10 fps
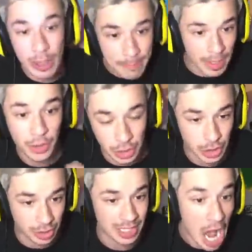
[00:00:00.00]
rebuild the
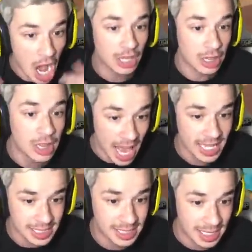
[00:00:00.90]
turret,
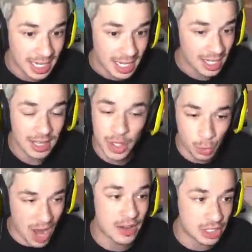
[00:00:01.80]
unless the
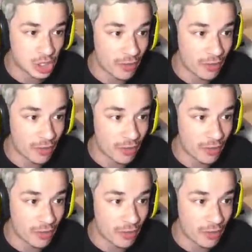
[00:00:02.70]
round is